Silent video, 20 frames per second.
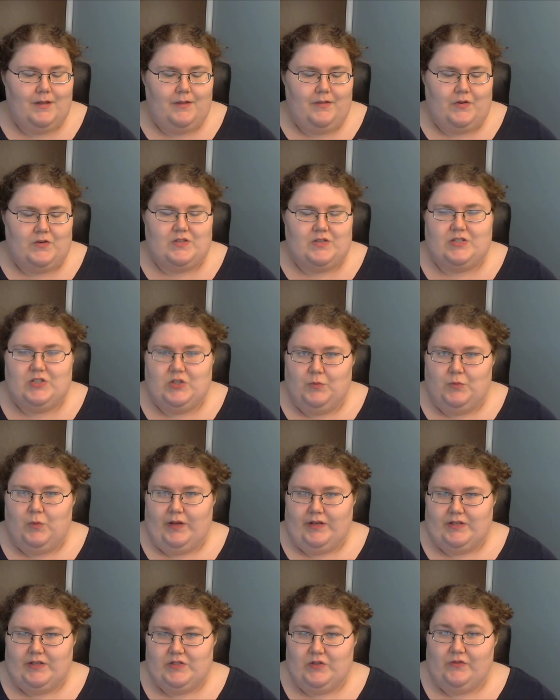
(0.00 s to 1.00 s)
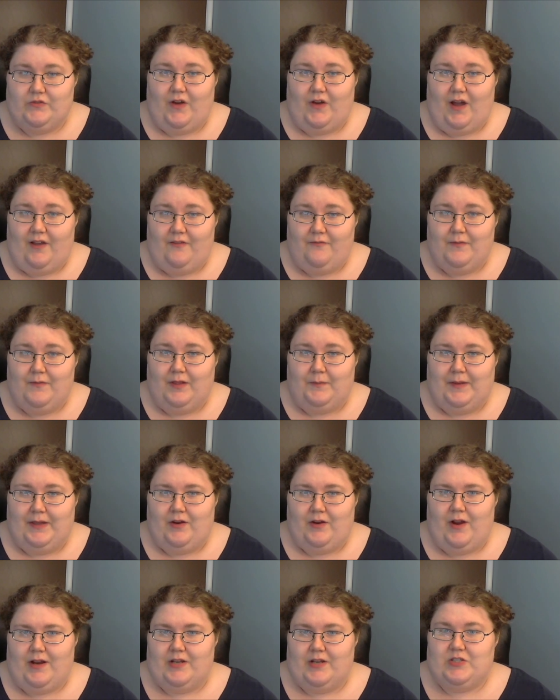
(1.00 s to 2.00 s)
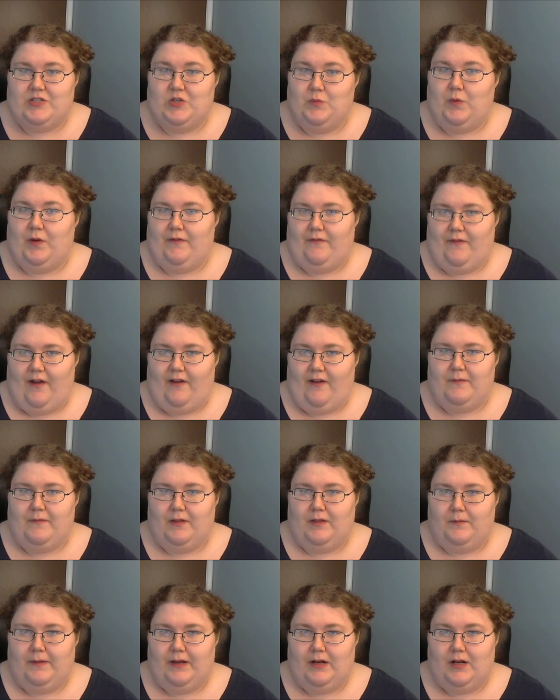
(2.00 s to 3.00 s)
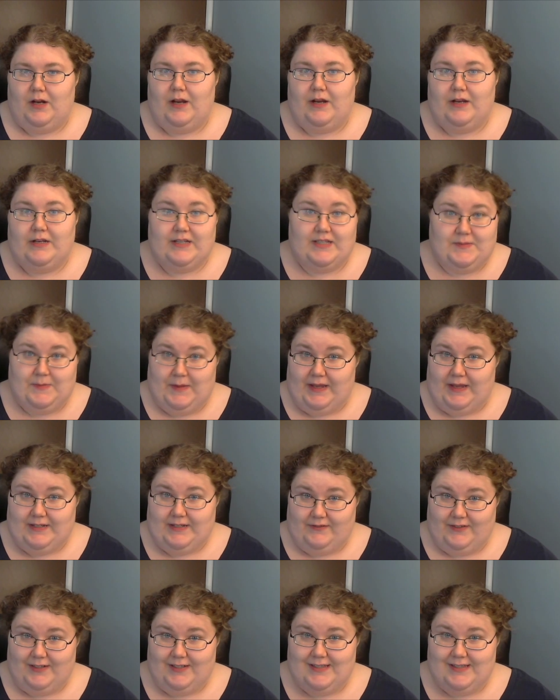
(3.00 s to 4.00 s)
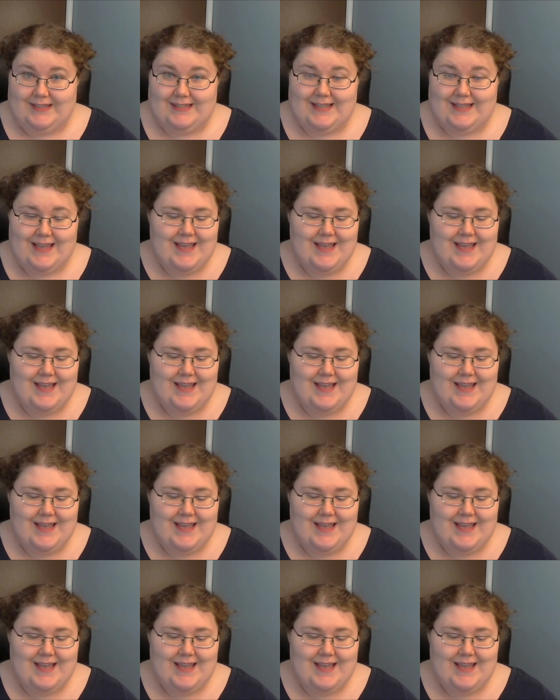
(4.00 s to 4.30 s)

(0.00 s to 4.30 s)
There's a 2.25 millimeter and a 2.5 millimeter, and it does make a difference.